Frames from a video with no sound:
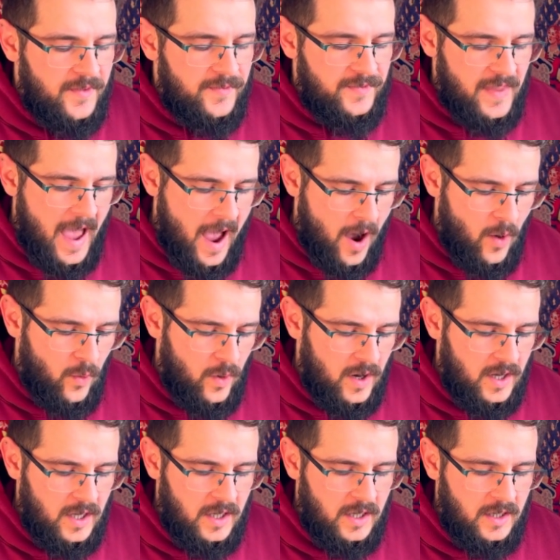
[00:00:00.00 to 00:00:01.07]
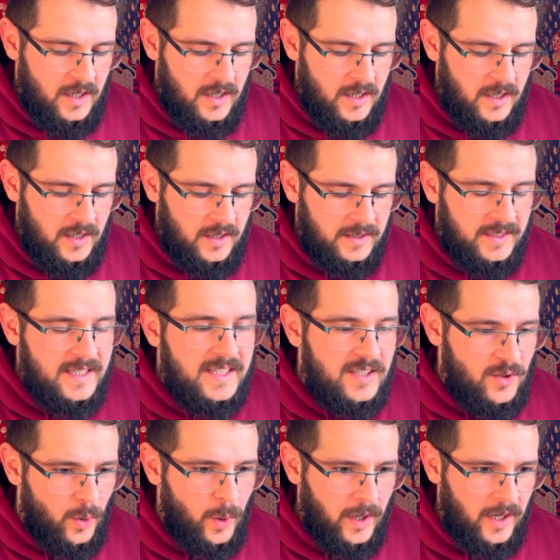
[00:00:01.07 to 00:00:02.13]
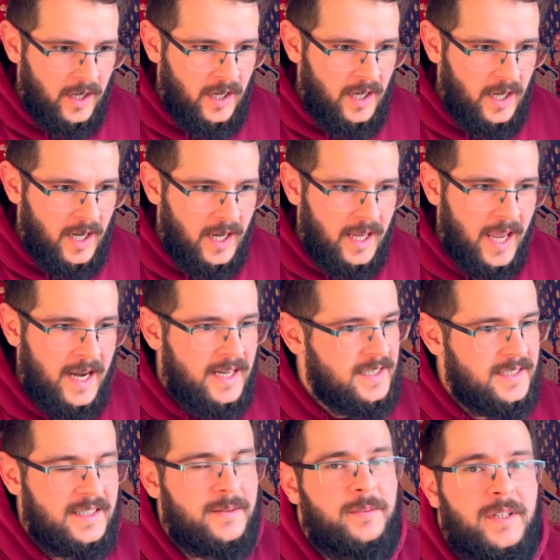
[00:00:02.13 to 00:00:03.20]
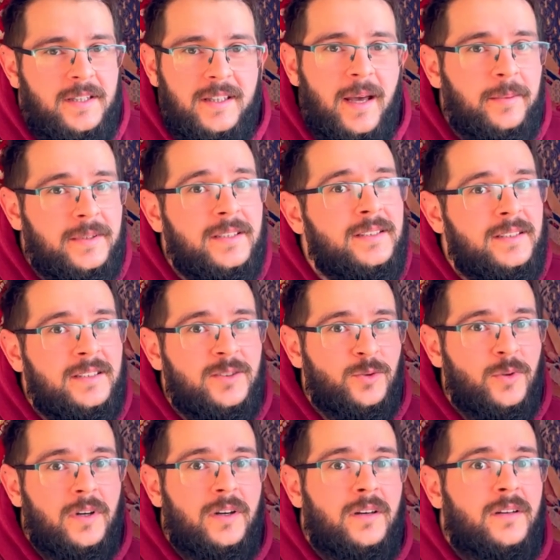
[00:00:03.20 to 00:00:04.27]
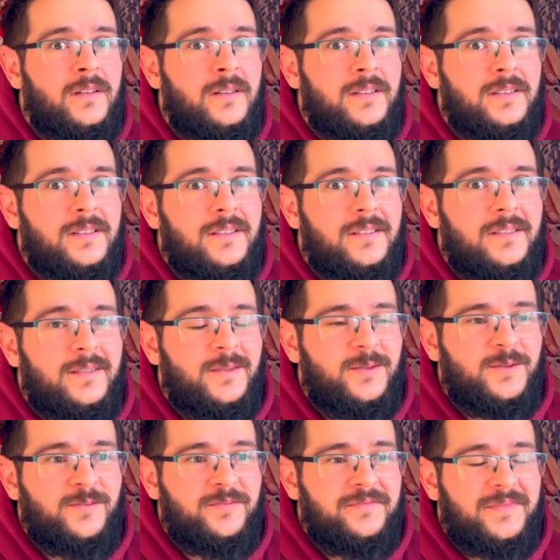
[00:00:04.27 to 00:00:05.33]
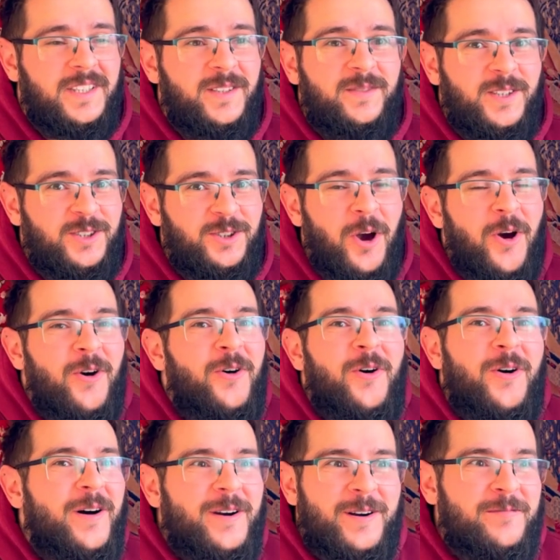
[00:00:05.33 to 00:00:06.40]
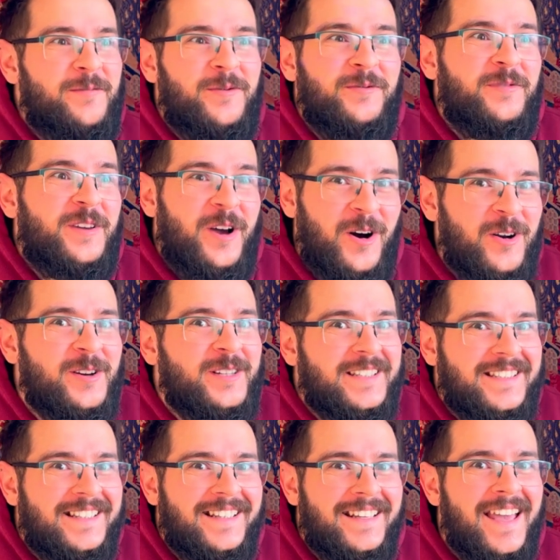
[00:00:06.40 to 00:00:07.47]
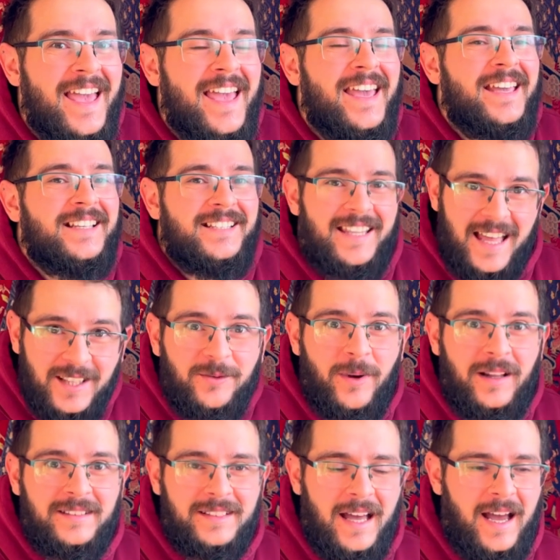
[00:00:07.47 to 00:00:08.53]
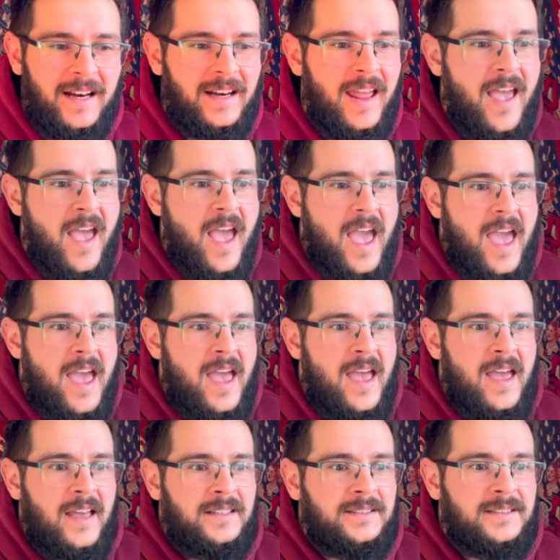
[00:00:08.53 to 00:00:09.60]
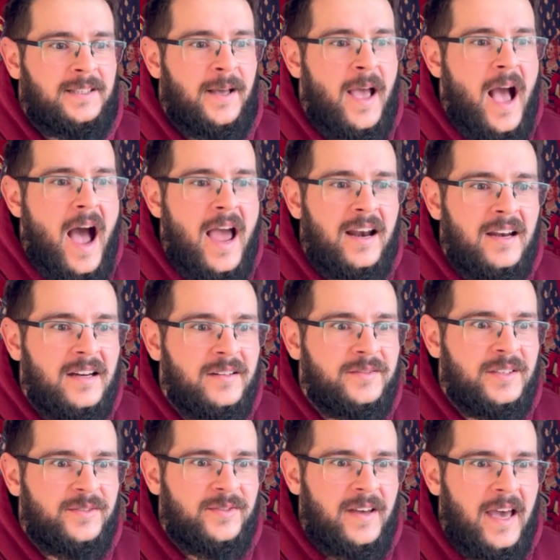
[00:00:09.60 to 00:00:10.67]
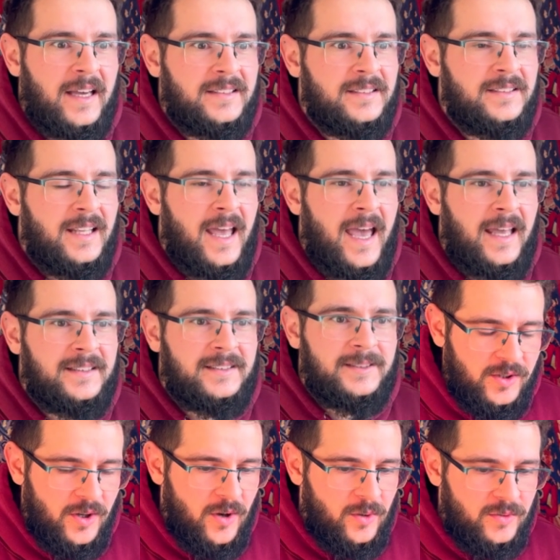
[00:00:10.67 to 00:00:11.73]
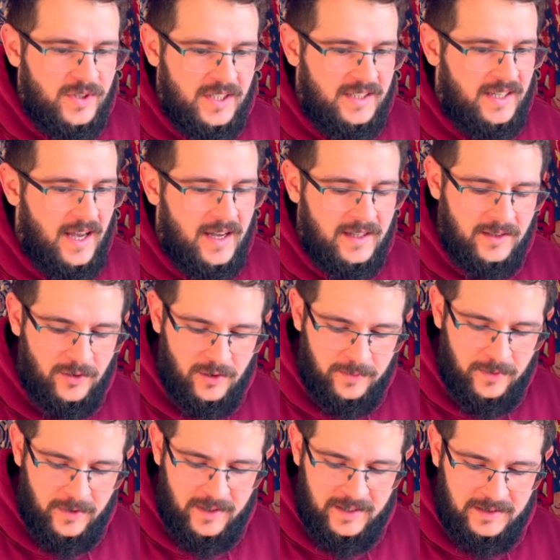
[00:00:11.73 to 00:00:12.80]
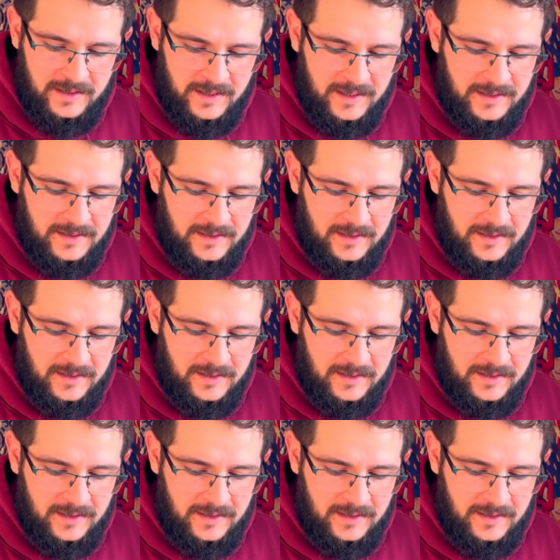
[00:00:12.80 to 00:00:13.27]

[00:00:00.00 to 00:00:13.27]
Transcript: Now, this story can easily be adapted into a TV show or a movie. Honestly, it's that well done, and I love the fact that, you know, Jessica incorporated